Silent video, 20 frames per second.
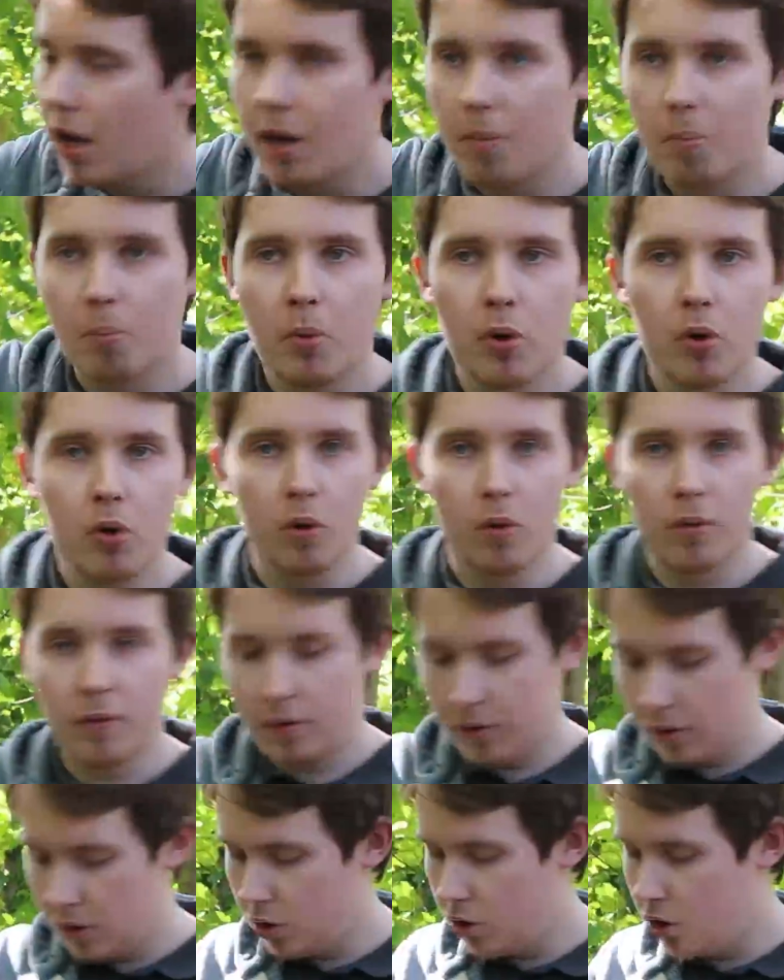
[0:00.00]
and move
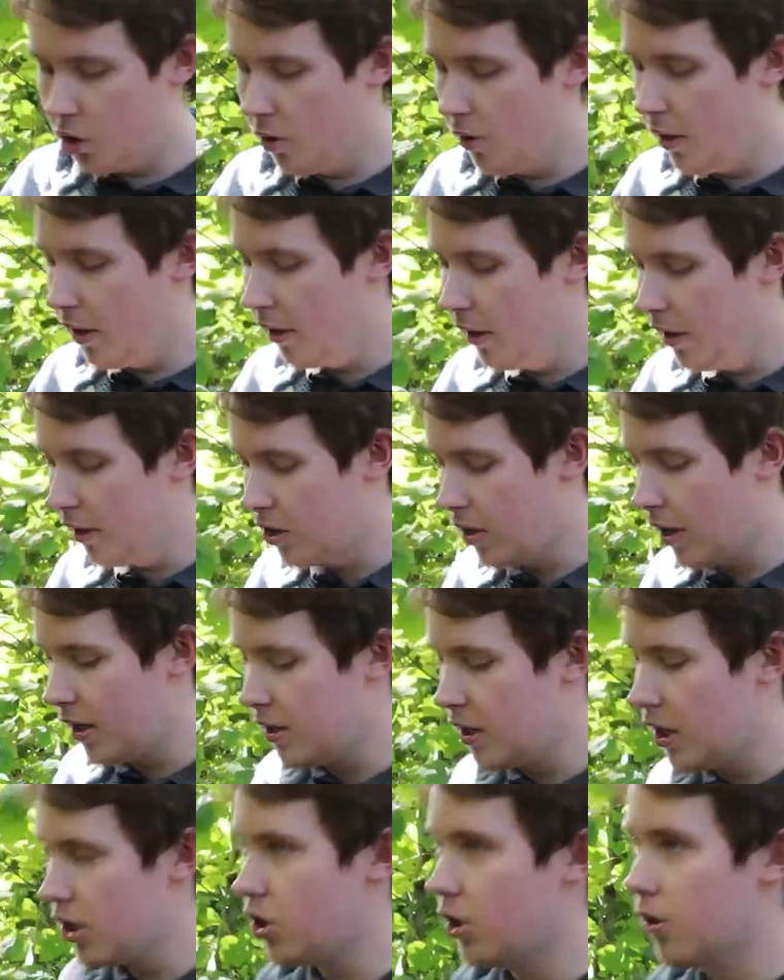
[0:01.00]
during the
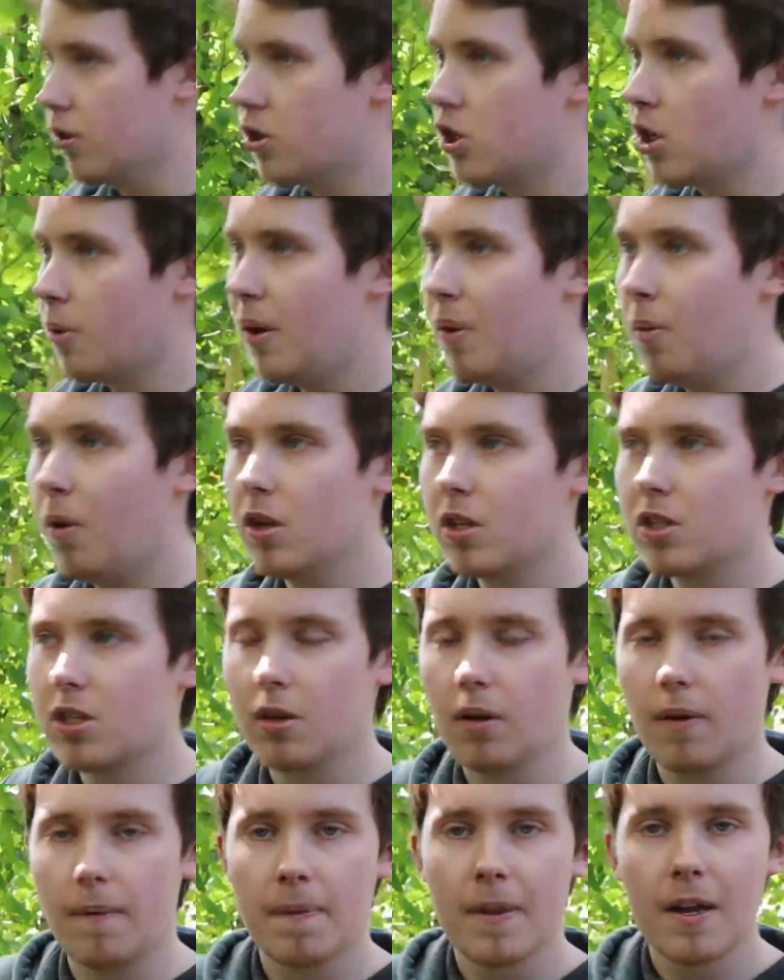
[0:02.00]
transition. So we want
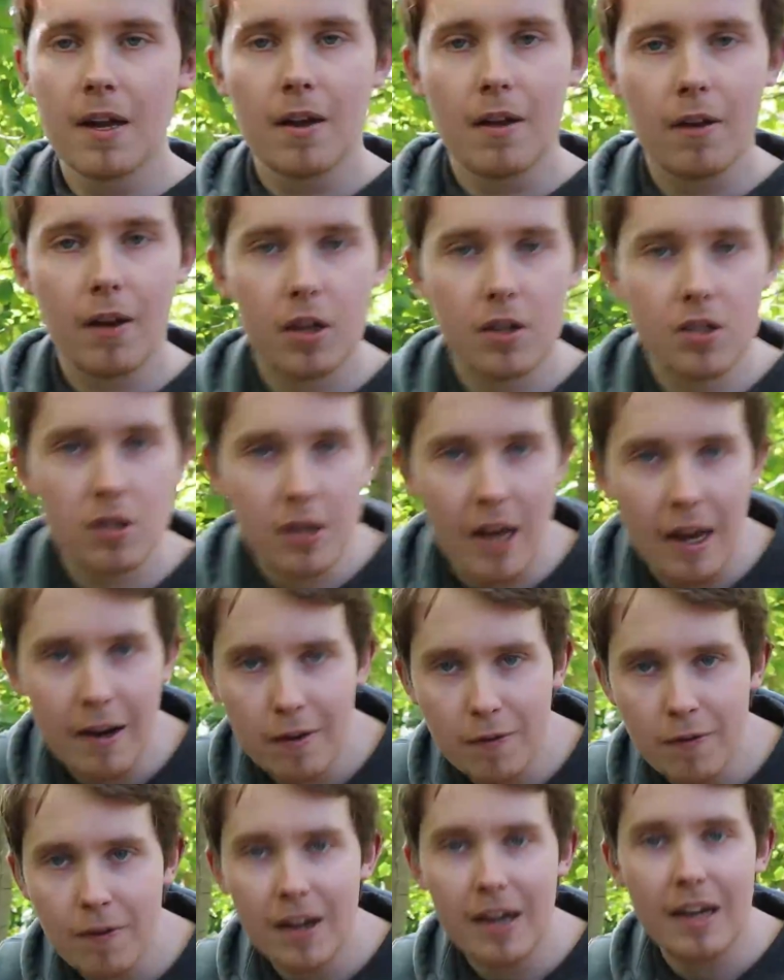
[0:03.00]
to
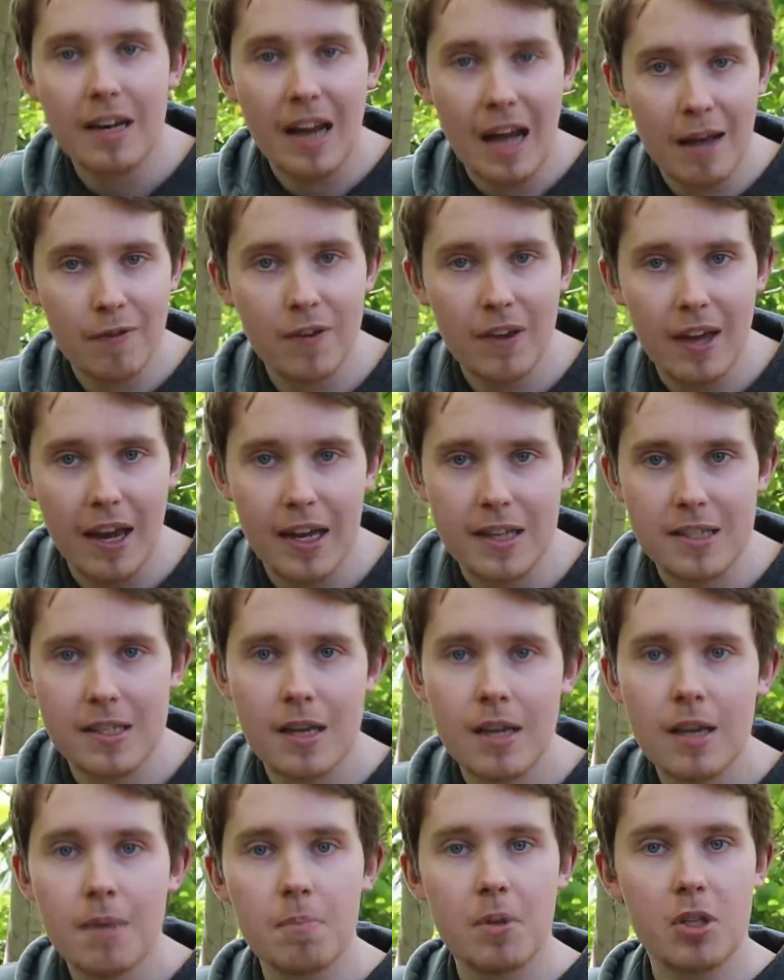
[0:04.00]
safely navigate
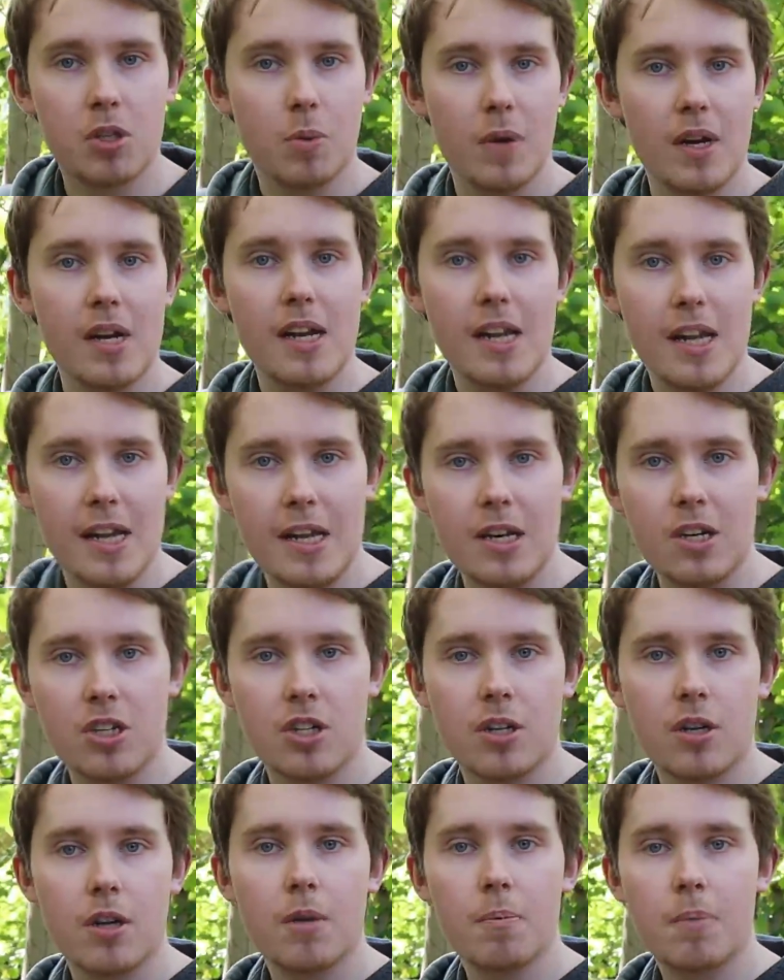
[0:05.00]
between
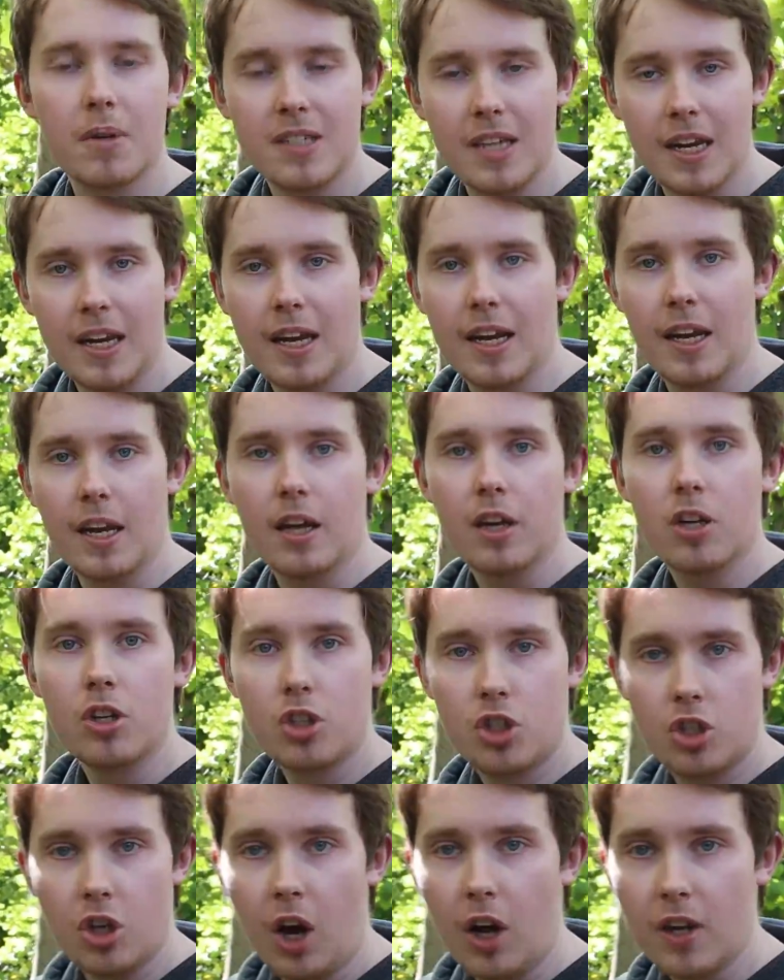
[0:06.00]
each particular
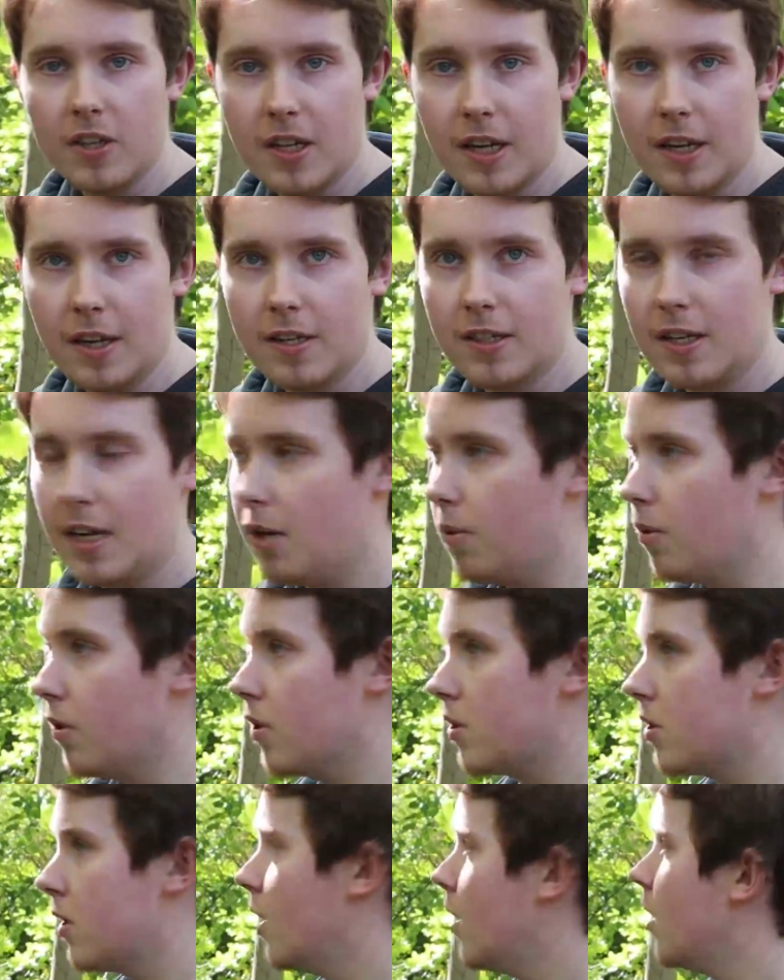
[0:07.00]
shot in the
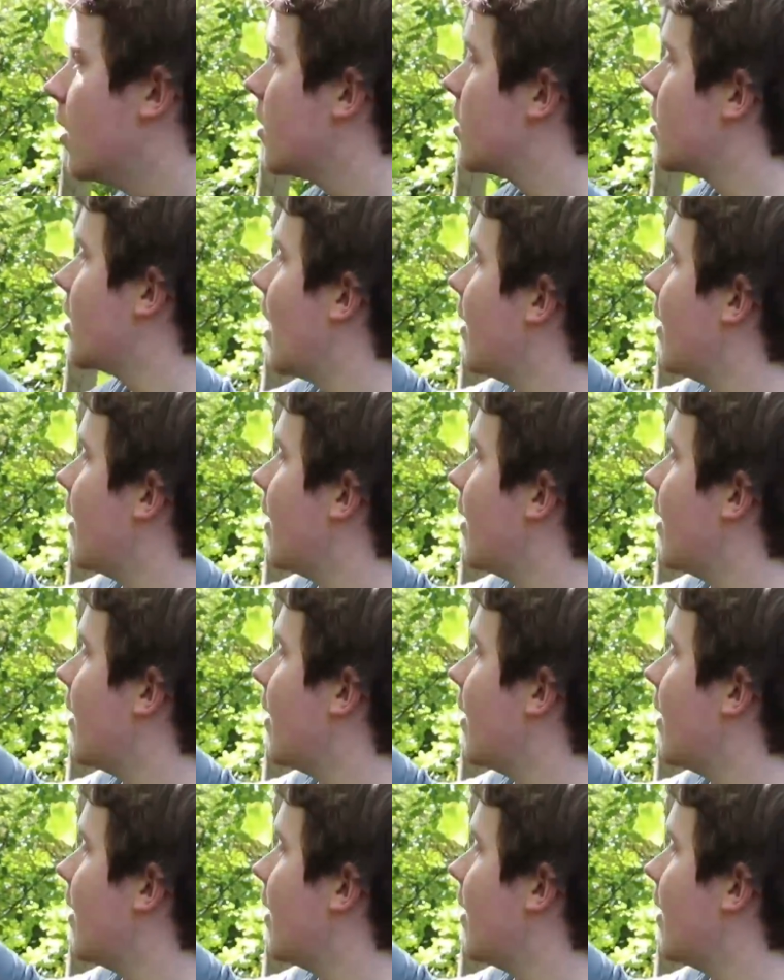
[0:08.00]
sequence. So